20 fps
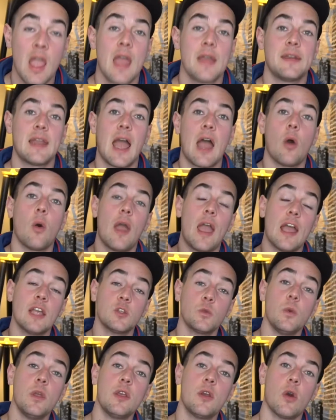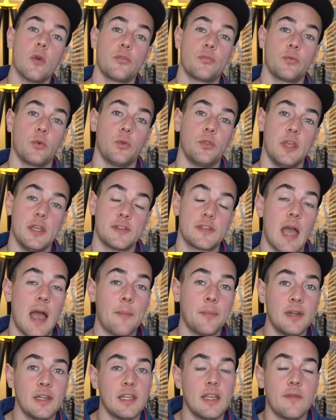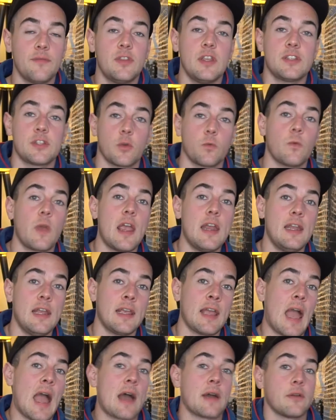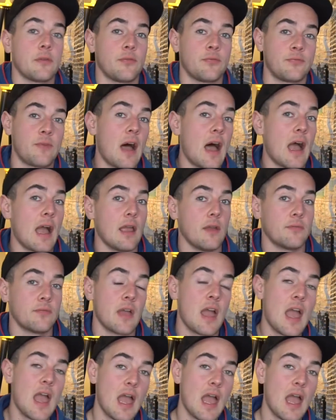Now, as we go through these, I'm going to give these a rating out of 5